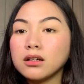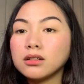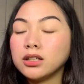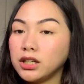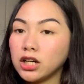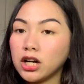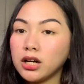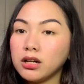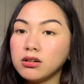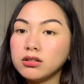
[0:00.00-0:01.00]
cleaner
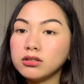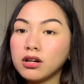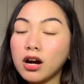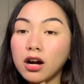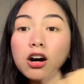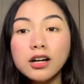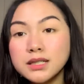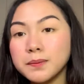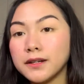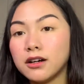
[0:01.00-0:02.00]
in a
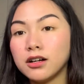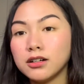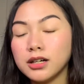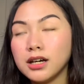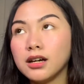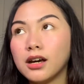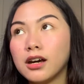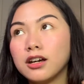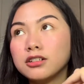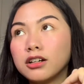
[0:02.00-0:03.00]
hospital,
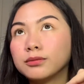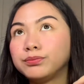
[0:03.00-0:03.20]
in